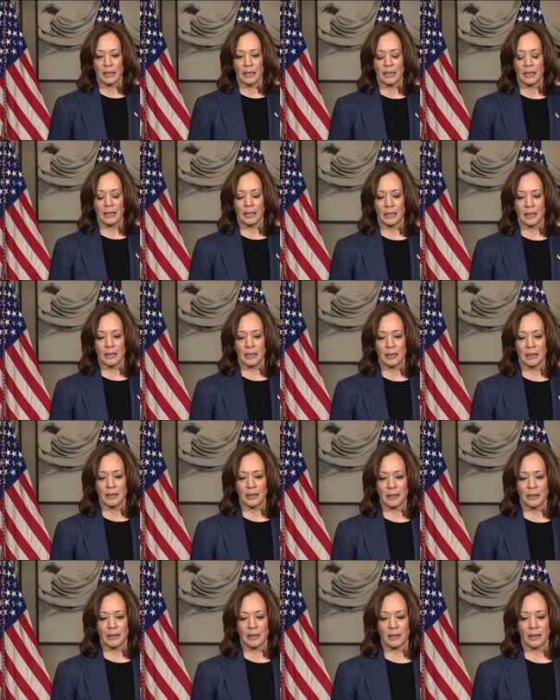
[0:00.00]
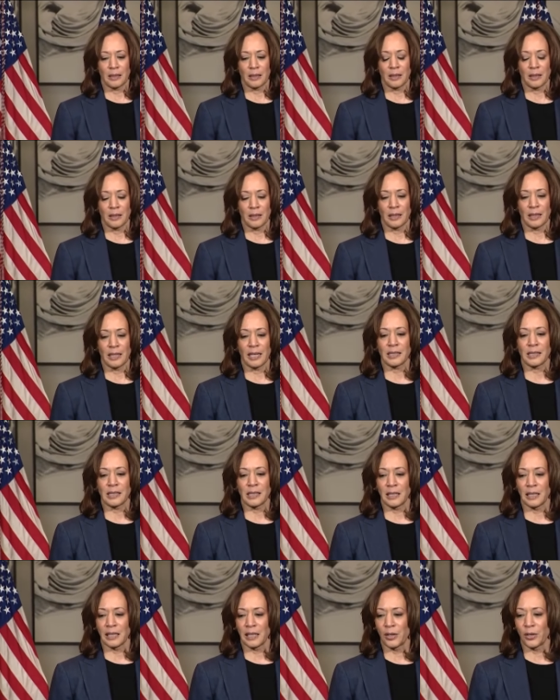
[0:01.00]
the elected
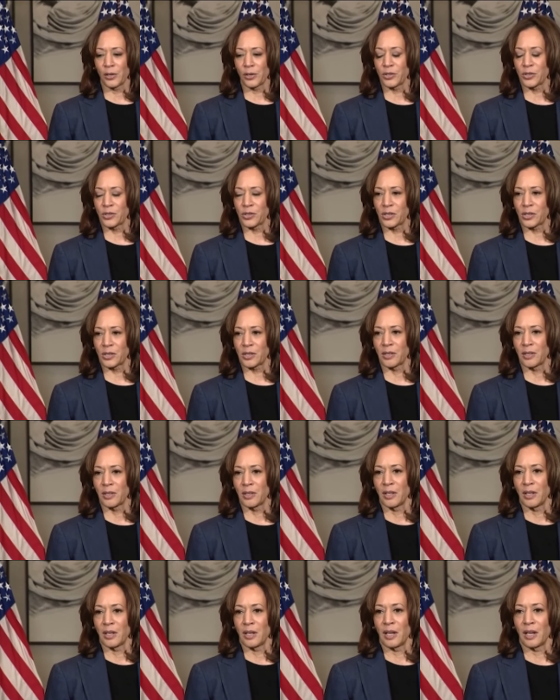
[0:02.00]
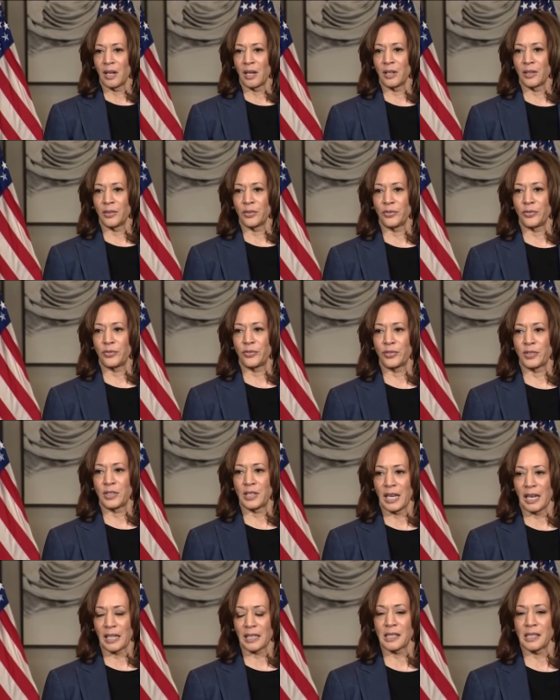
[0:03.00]
leaders of
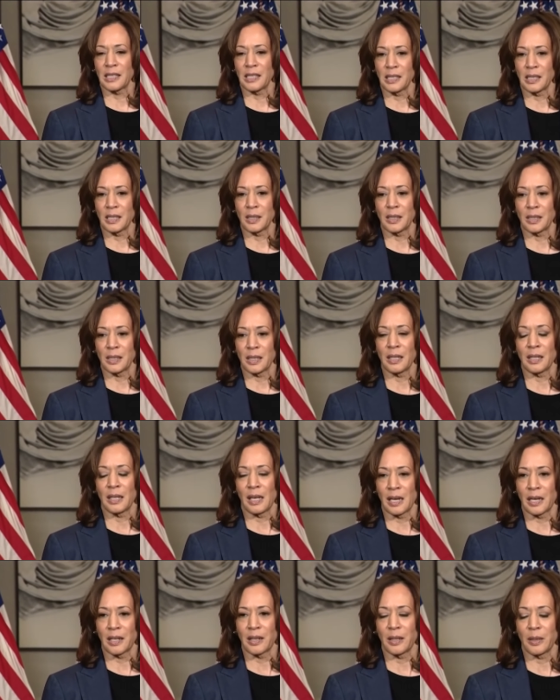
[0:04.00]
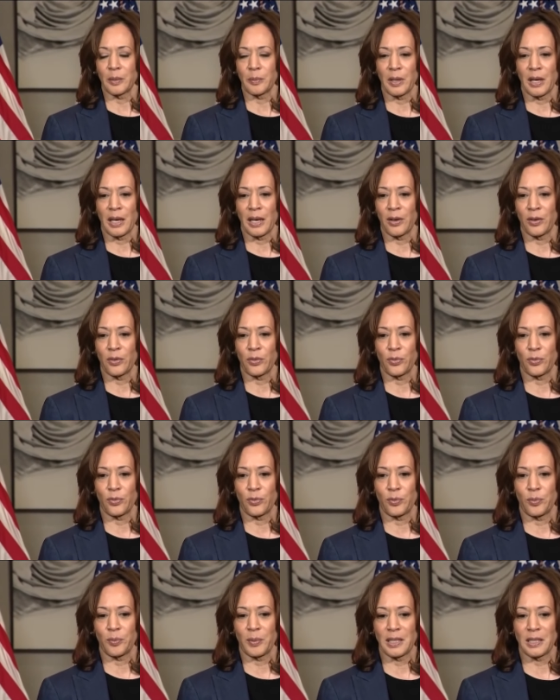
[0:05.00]
Texas, a lot of them,
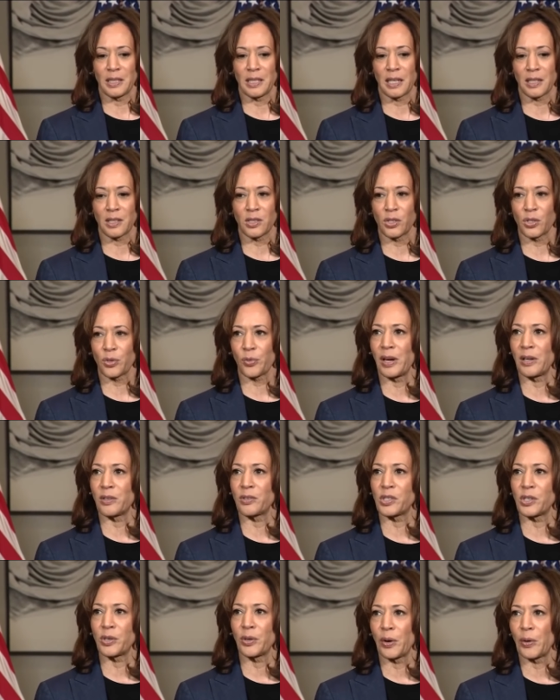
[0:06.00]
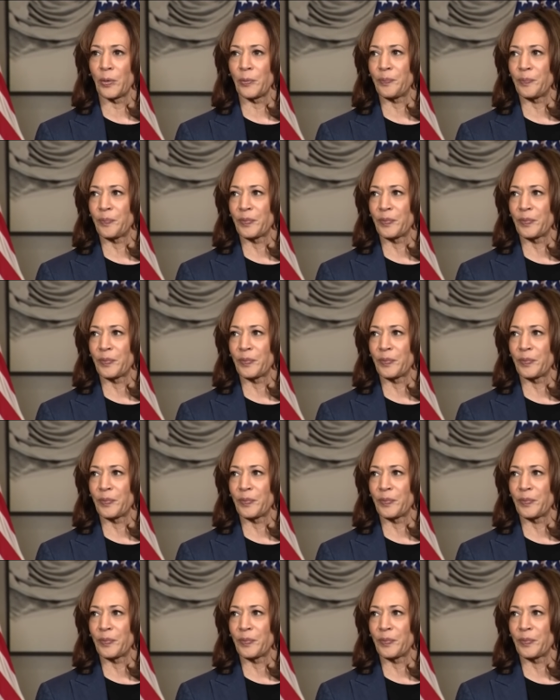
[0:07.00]
have made Texas ground zero